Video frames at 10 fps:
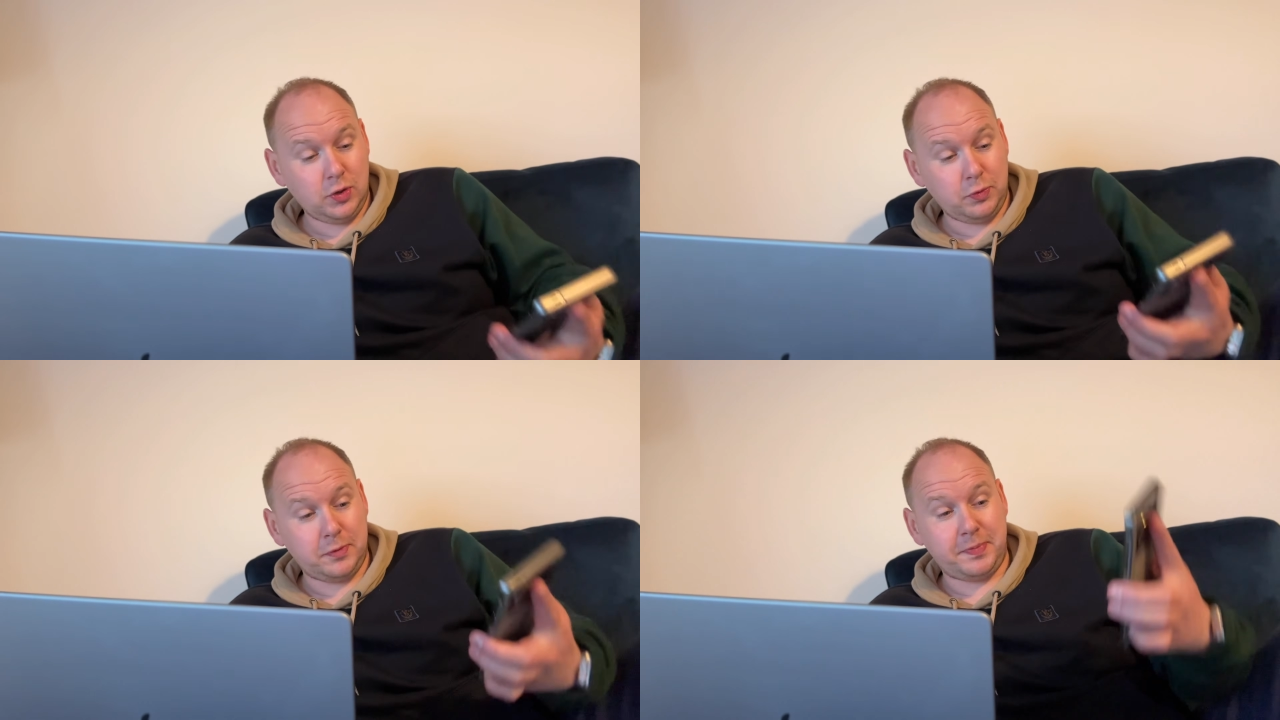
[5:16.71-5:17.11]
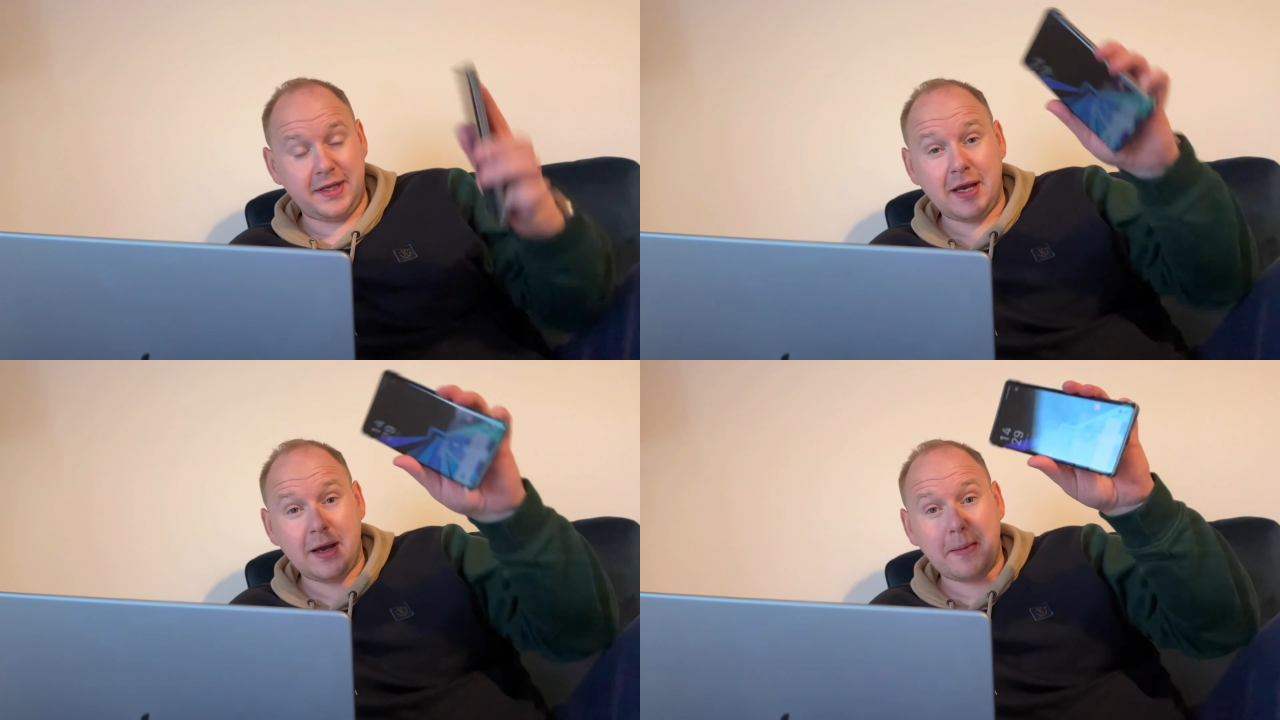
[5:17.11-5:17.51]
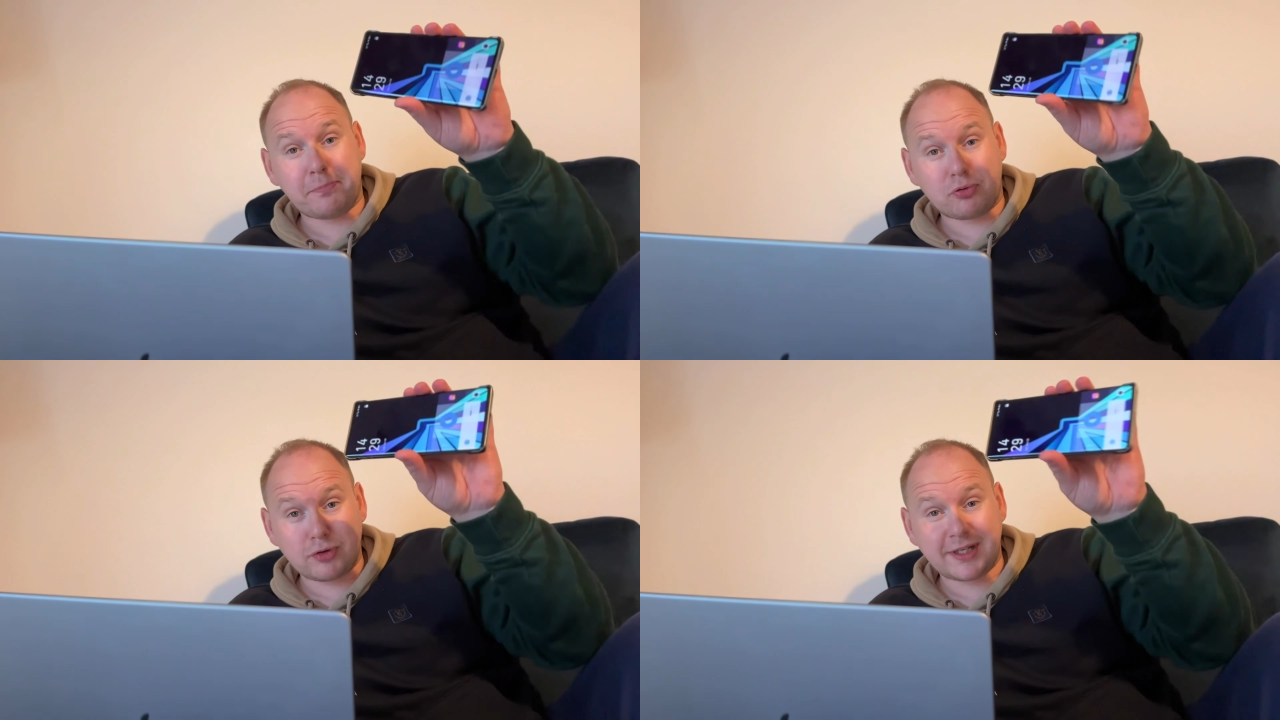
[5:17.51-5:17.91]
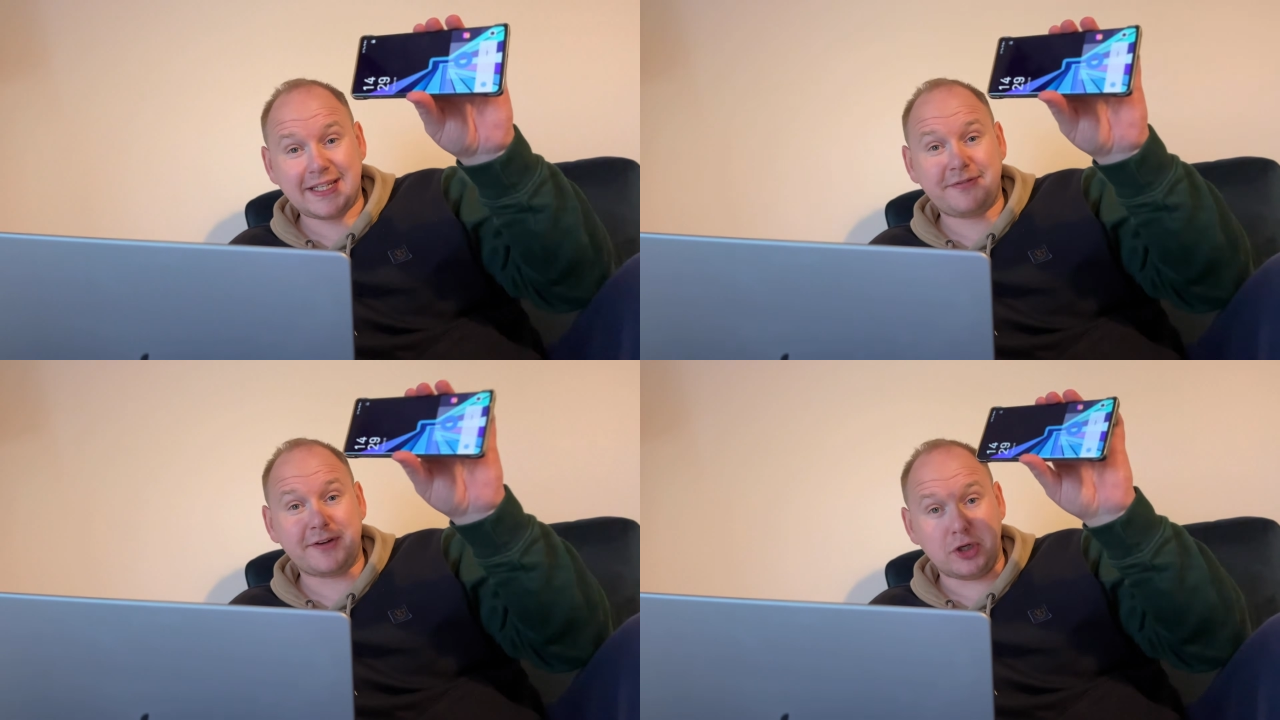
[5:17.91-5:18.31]
would be pretty
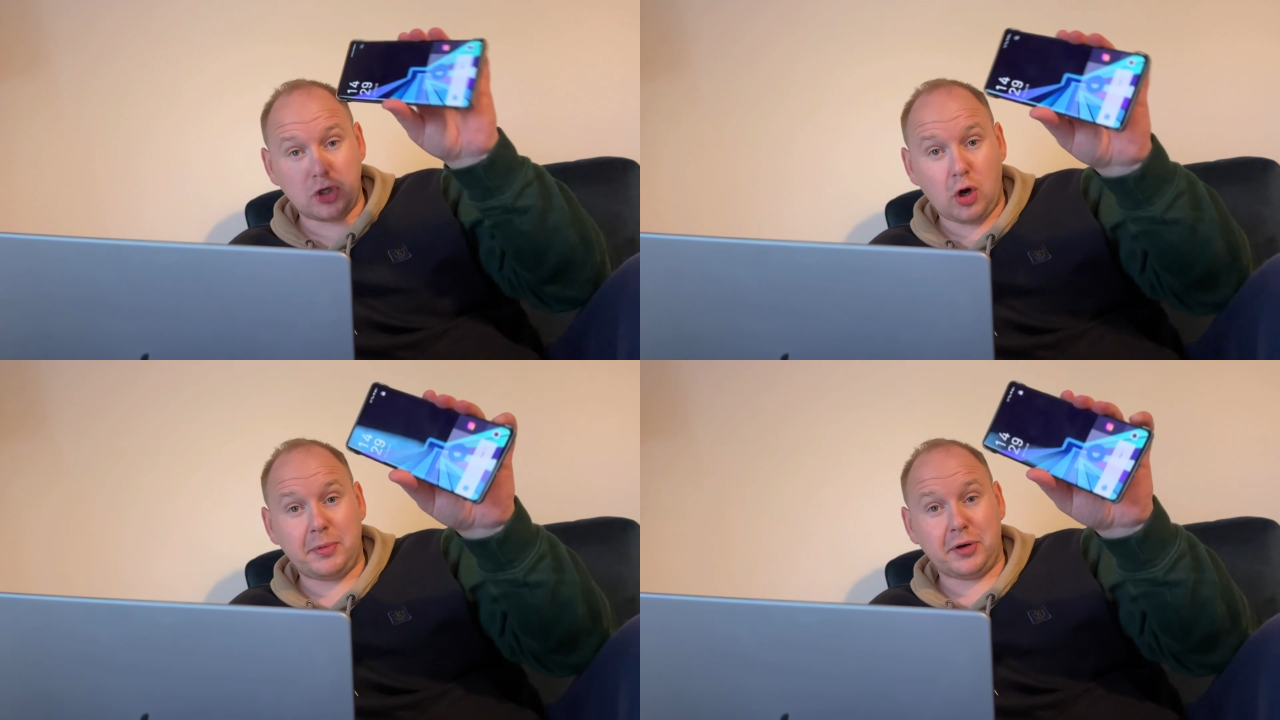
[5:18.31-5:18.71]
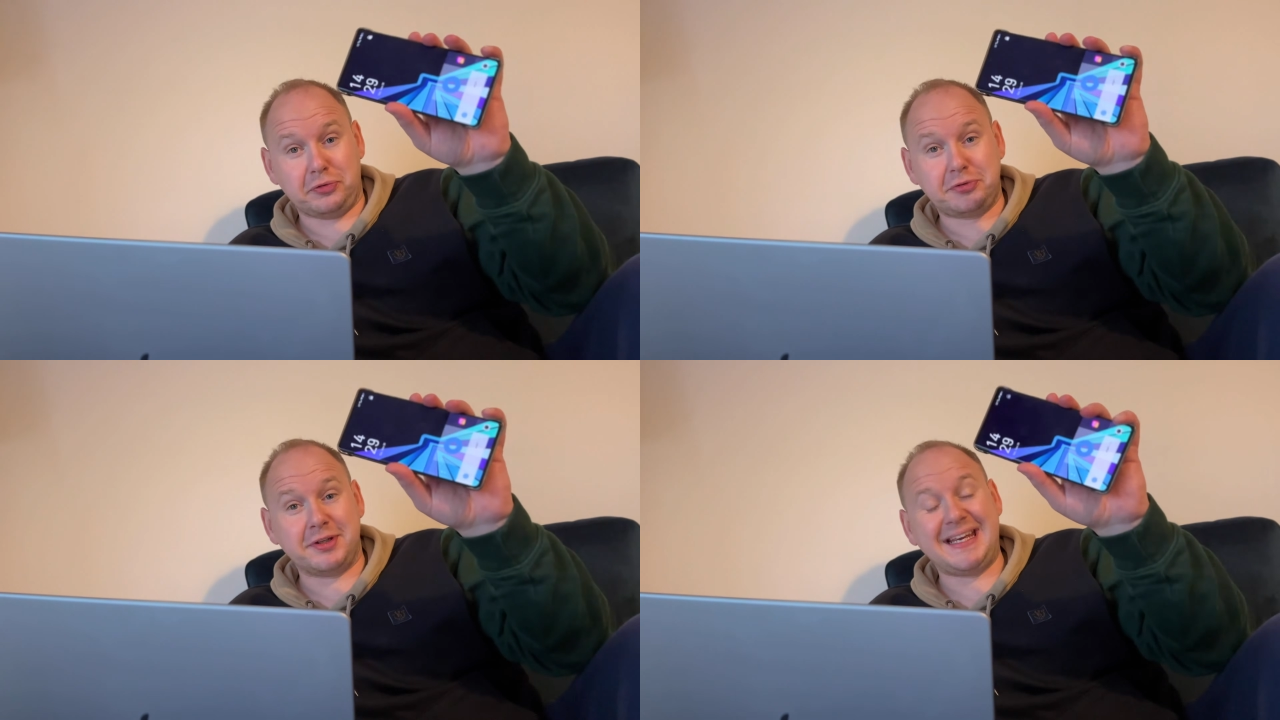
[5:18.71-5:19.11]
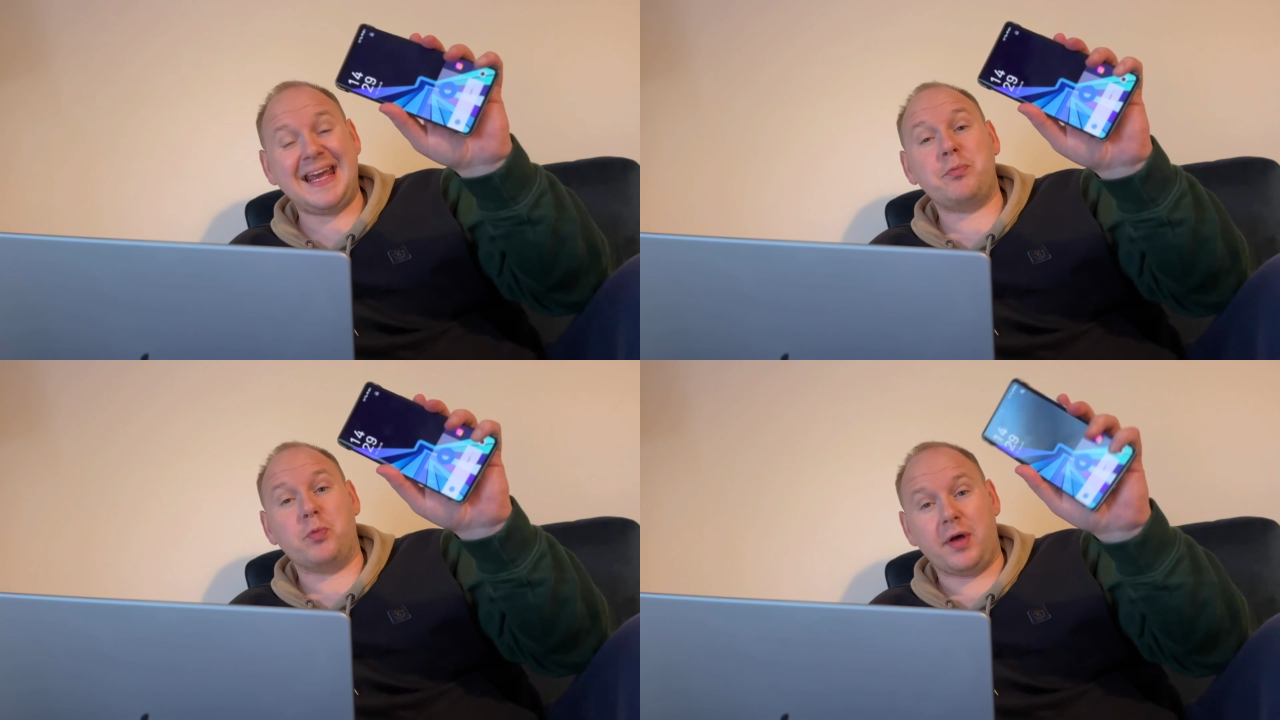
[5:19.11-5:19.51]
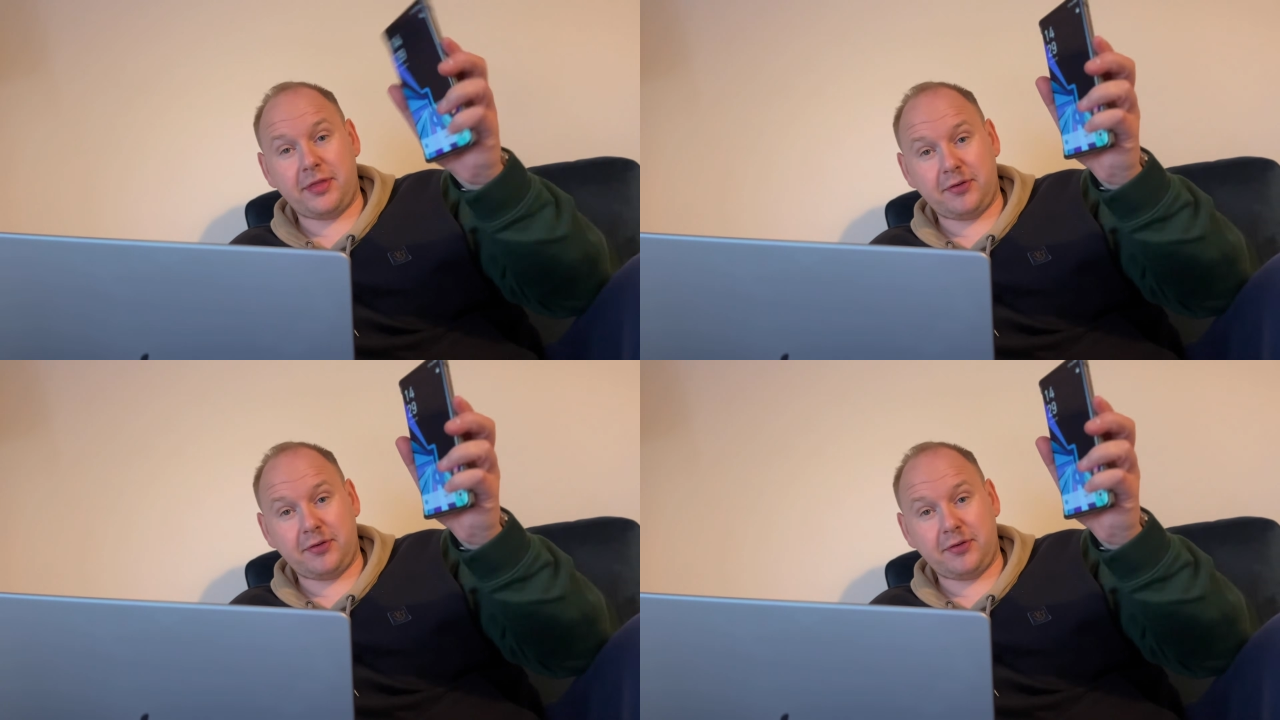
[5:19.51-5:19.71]
phenomenal to game with.